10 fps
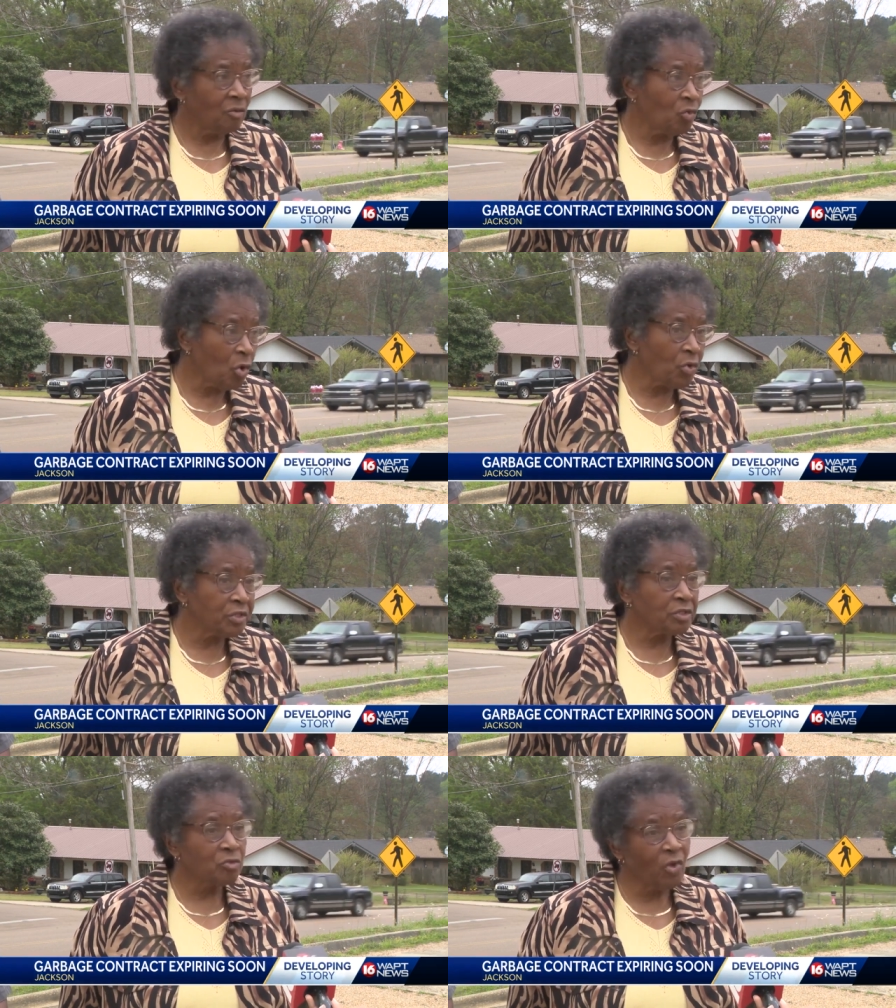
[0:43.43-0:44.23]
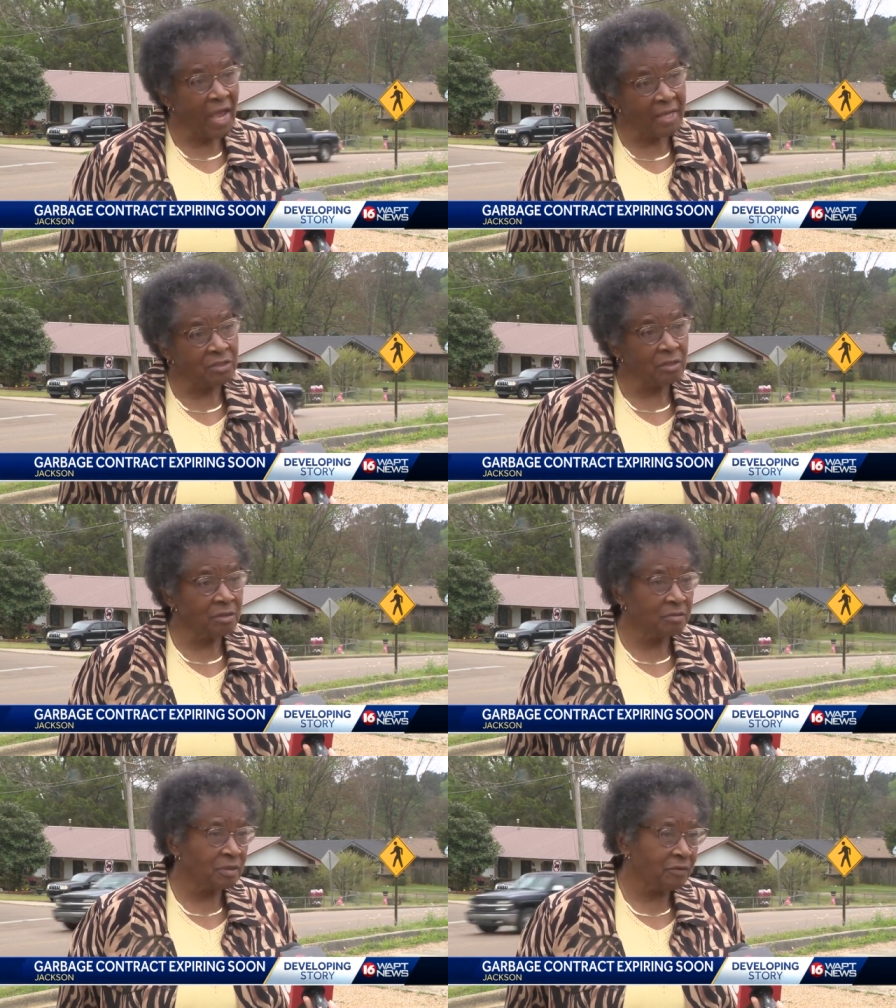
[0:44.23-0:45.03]
rodents, rats,
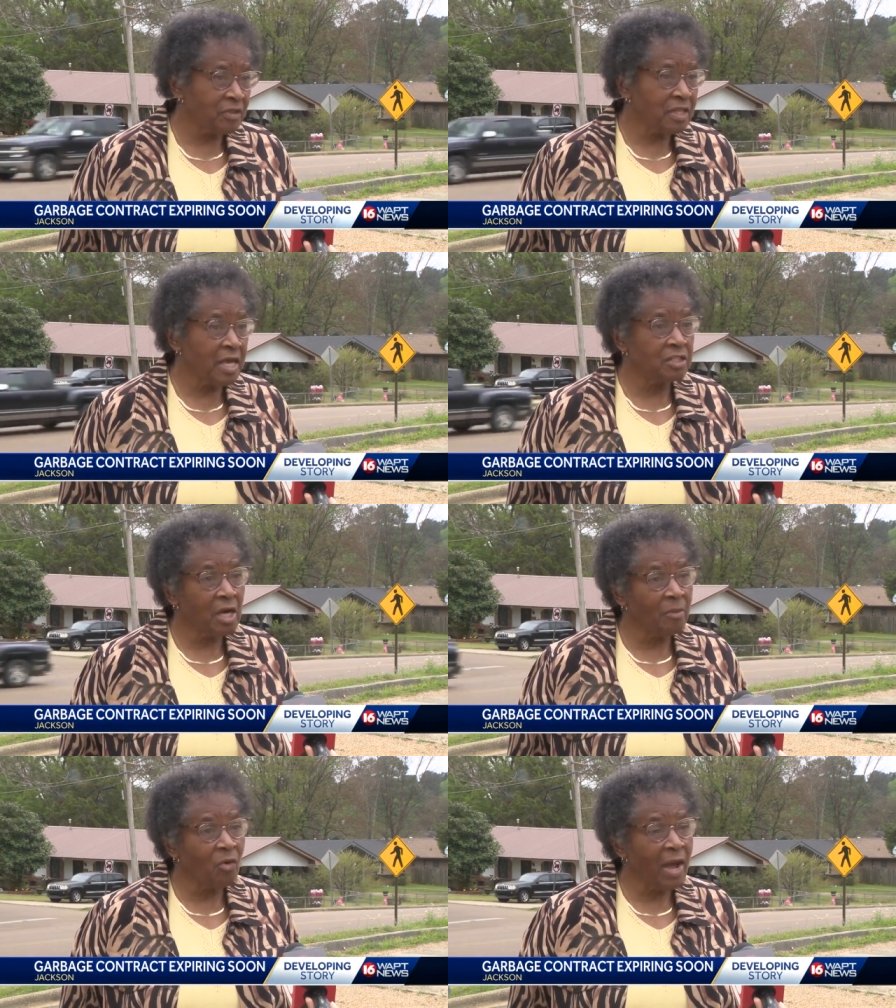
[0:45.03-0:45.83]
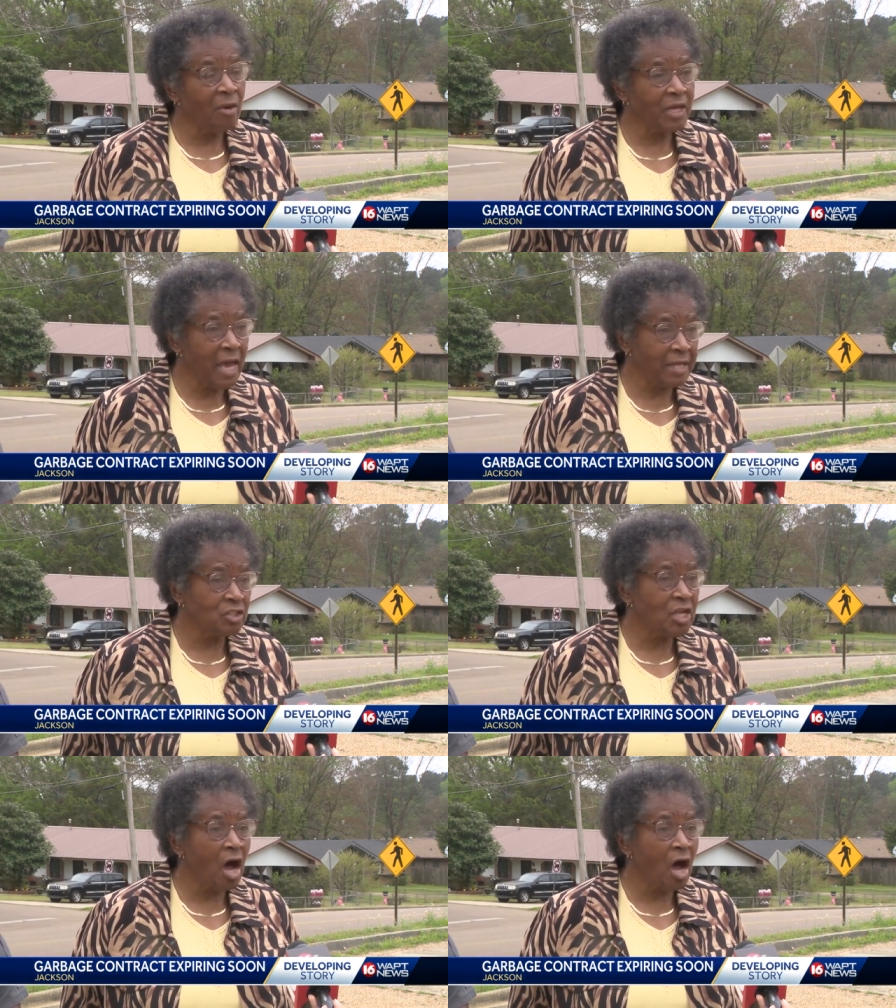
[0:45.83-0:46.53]
or different things coming around, cats,